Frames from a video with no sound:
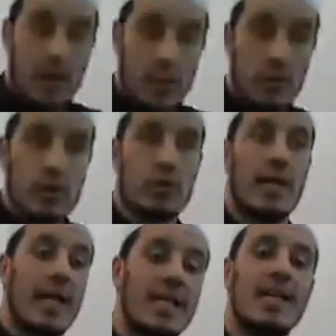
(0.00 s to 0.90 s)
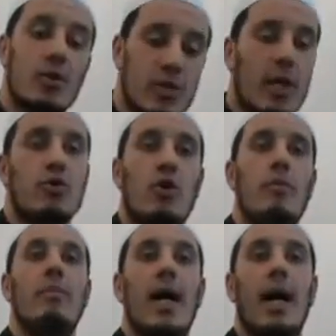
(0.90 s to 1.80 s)
So he used to say, Inni ruziqtu
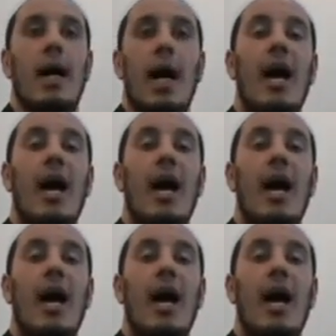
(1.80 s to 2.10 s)
hubbaha.